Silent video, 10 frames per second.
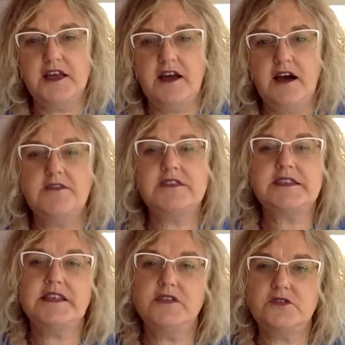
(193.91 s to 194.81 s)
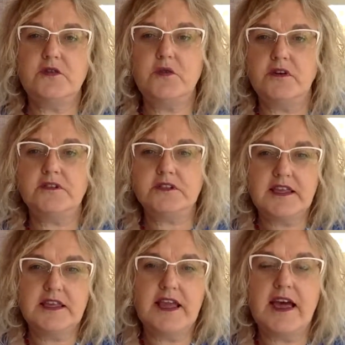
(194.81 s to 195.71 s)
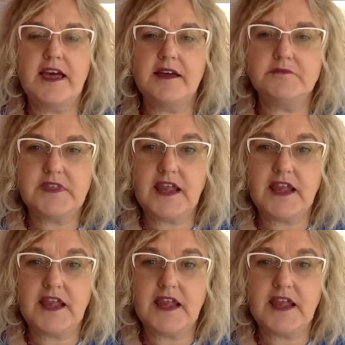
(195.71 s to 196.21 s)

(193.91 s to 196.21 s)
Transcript: obviously you don't want the